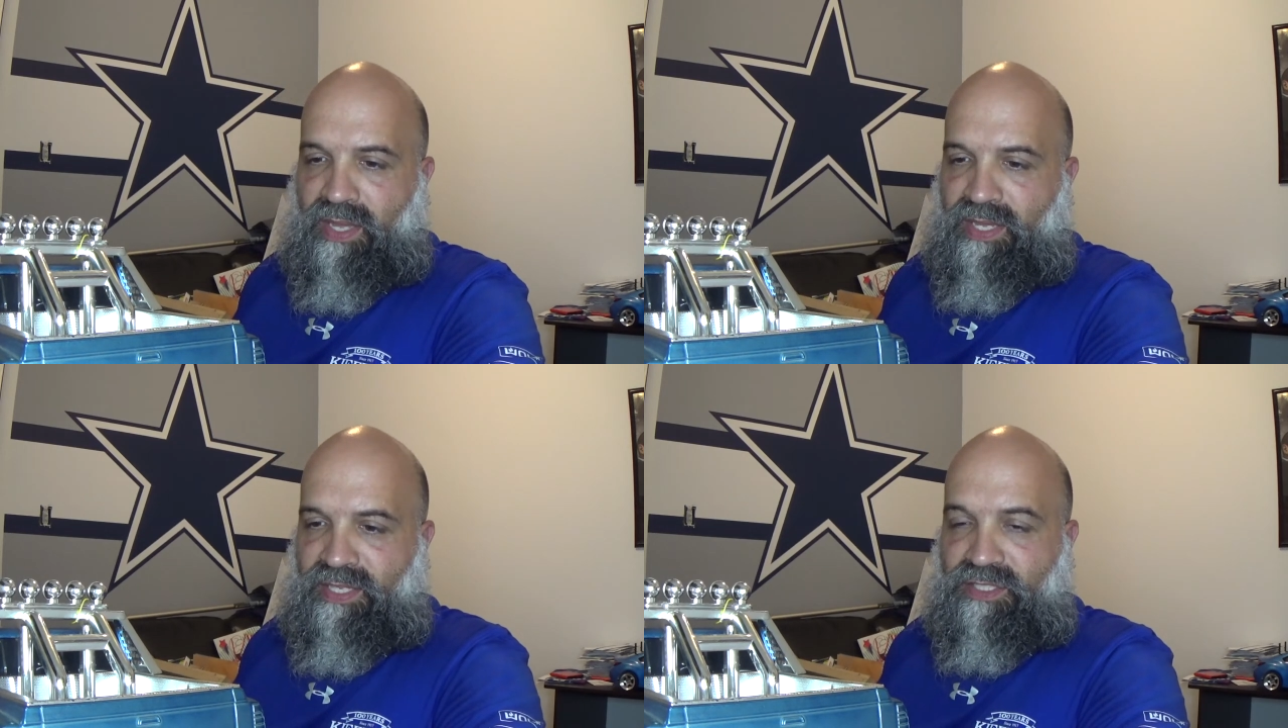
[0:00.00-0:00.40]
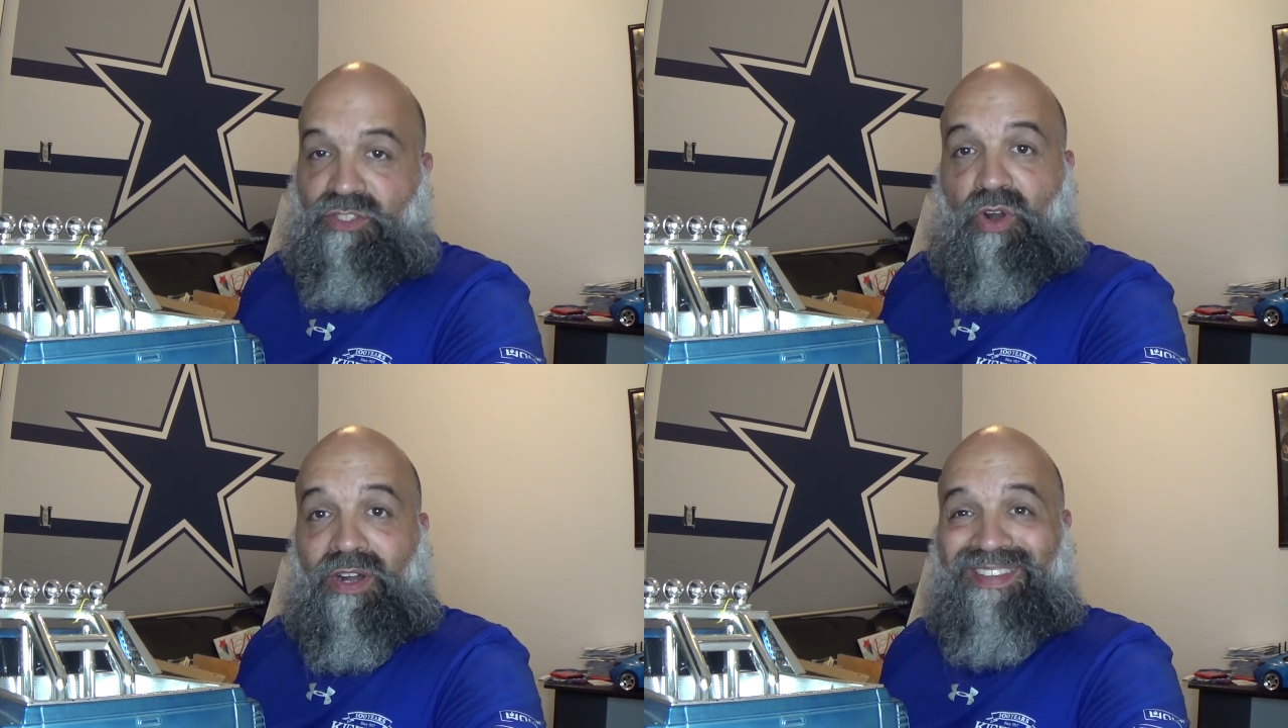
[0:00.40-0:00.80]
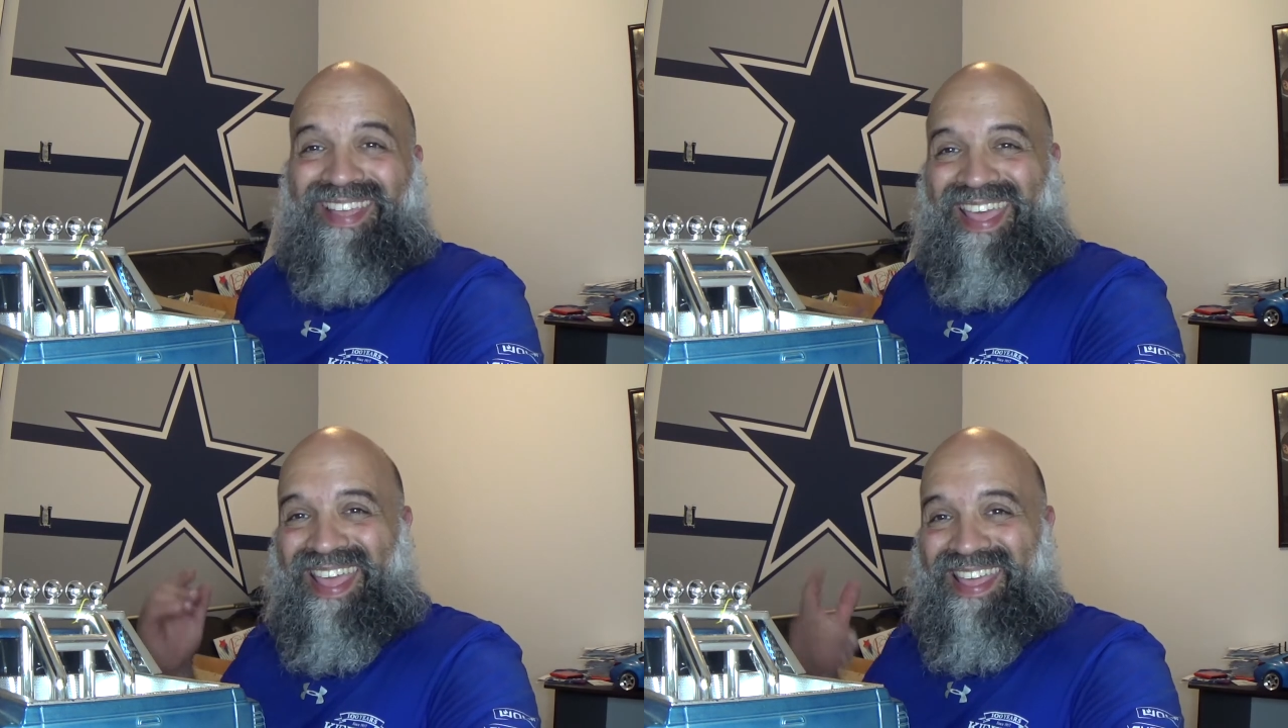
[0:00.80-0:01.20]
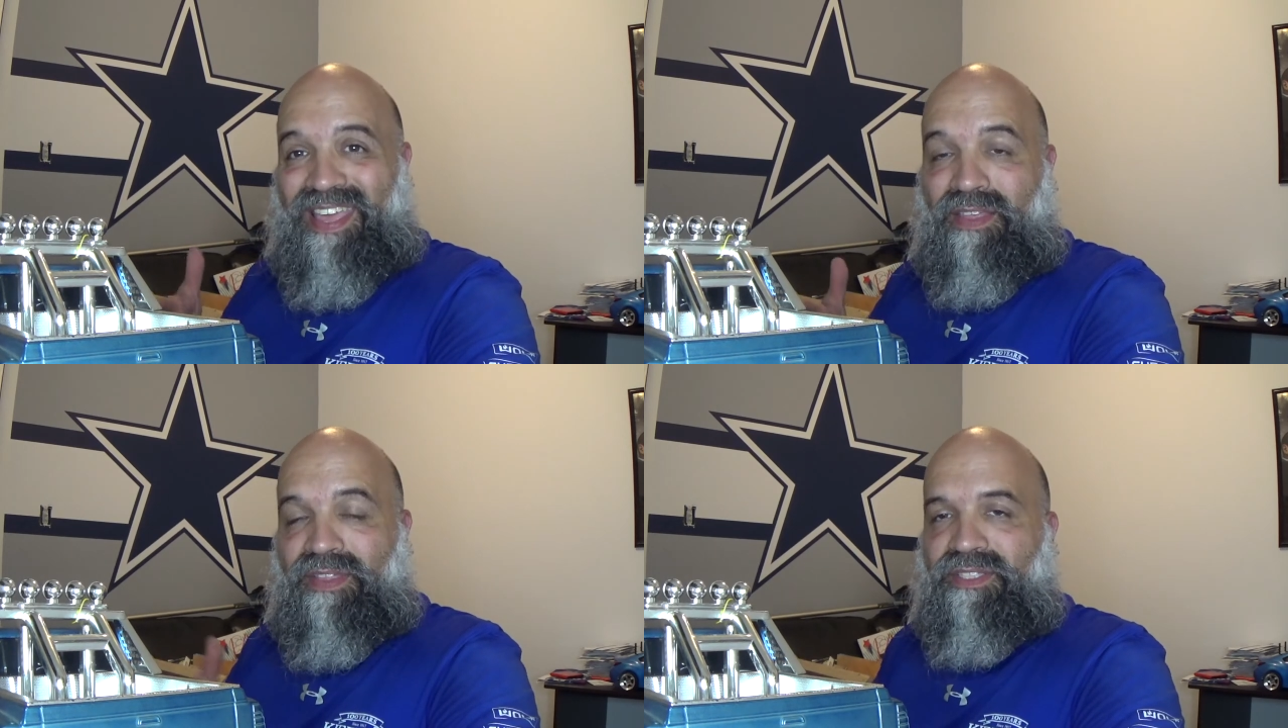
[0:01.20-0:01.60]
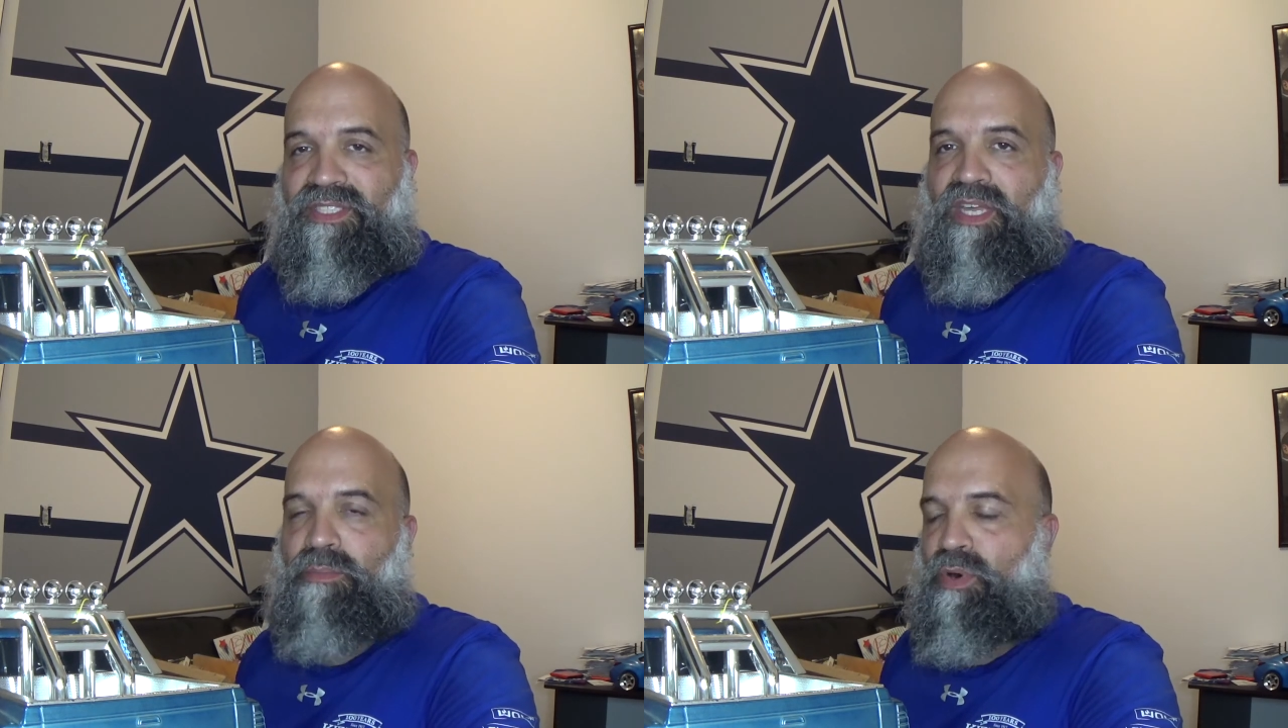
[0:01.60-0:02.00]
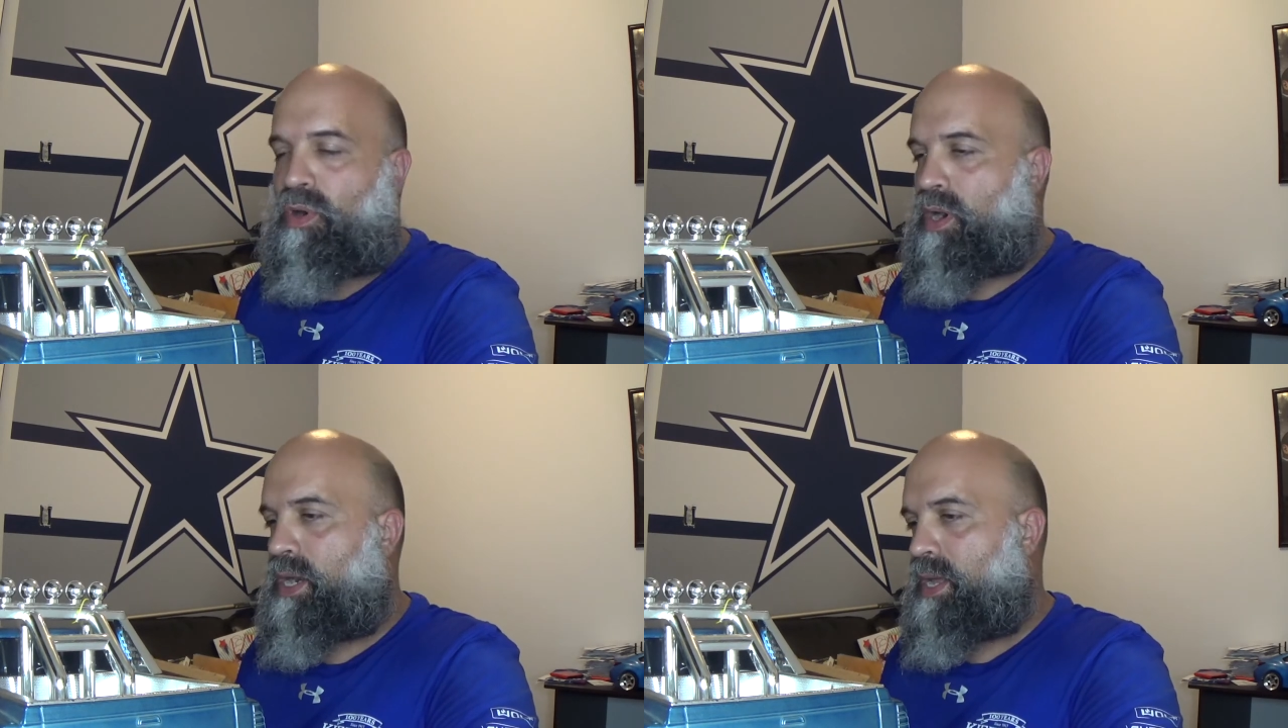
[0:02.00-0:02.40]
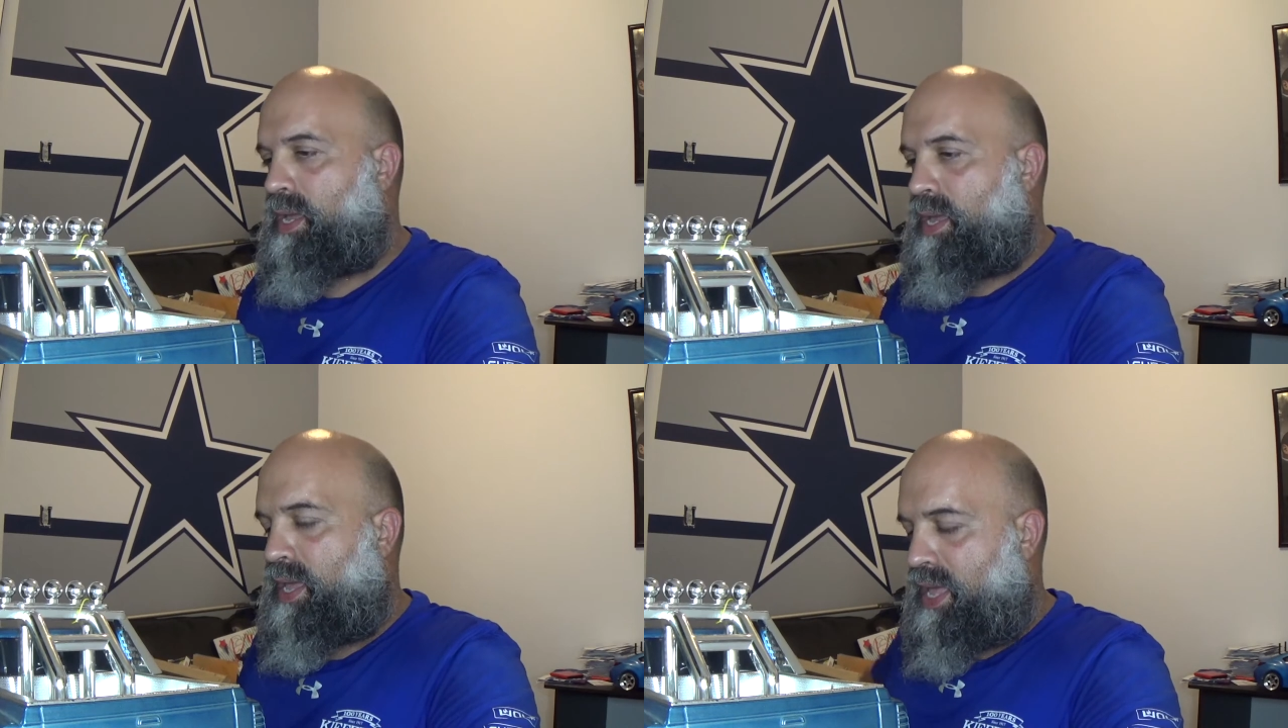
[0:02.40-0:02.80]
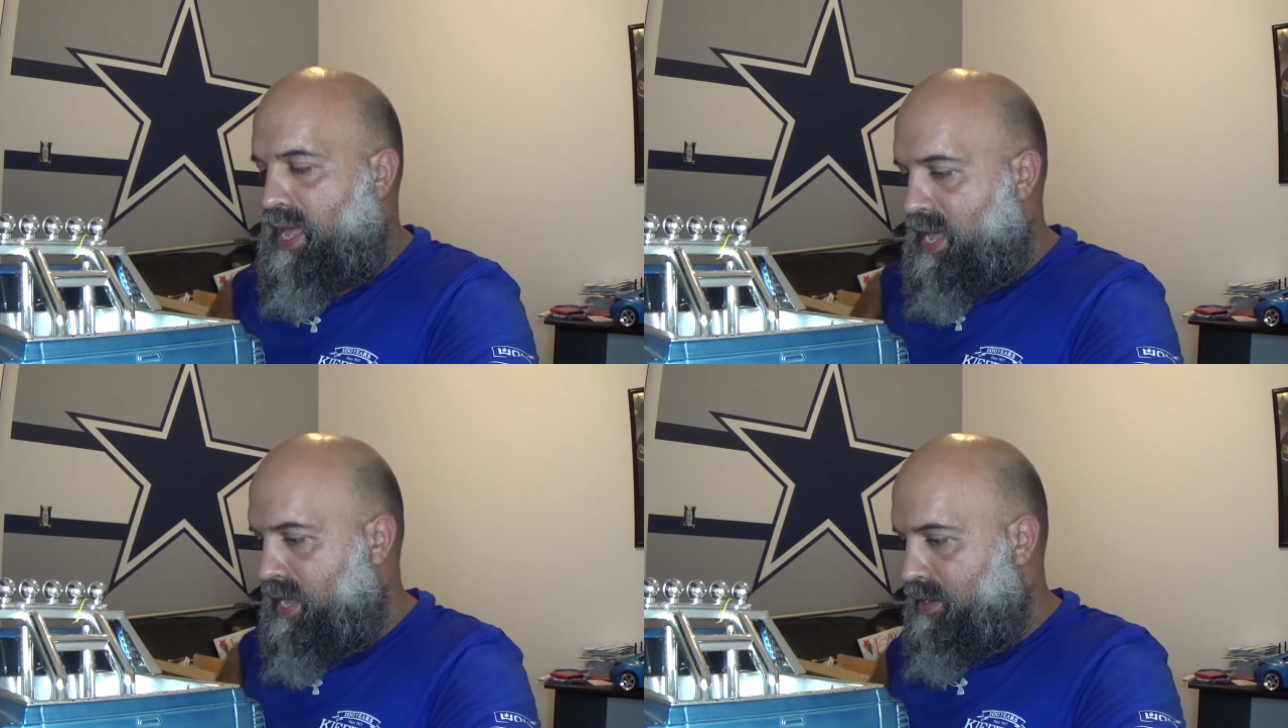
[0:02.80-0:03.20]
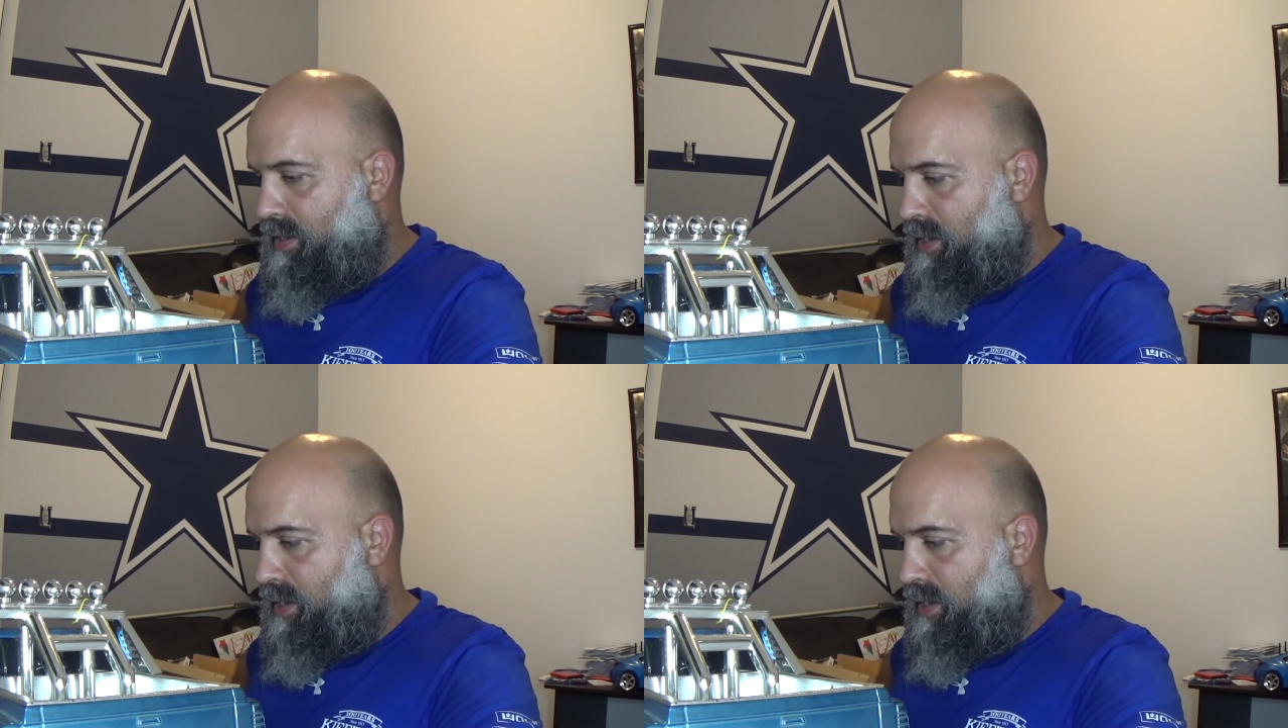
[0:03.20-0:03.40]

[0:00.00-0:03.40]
is start taking this thing apart and